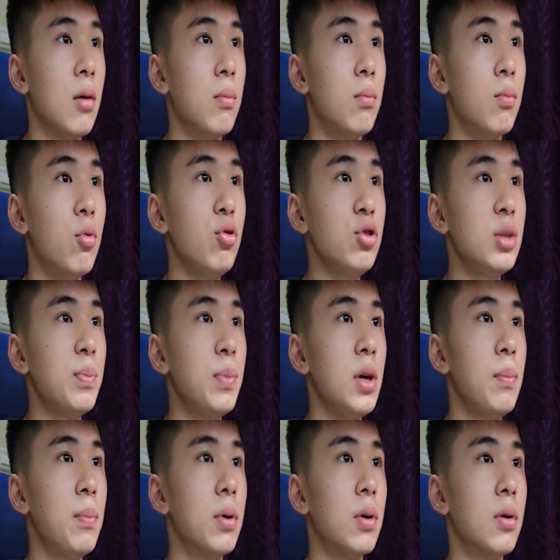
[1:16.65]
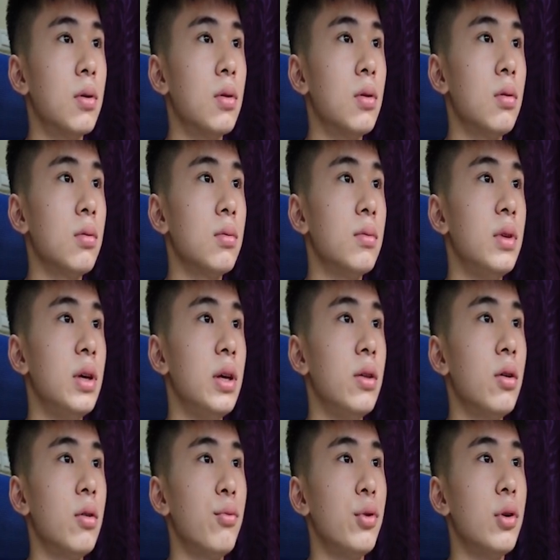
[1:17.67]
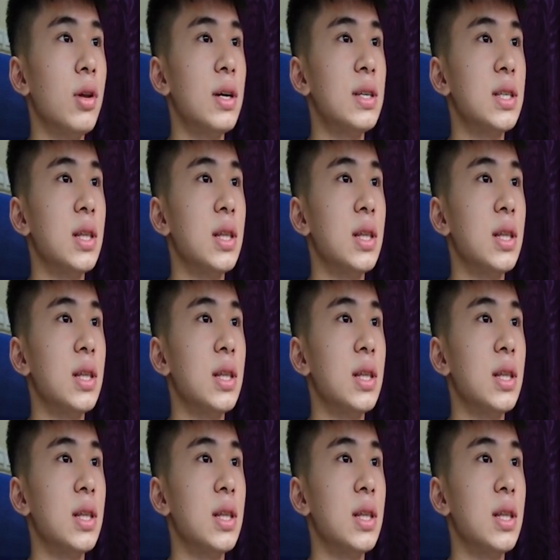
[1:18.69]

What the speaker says: most people did not realize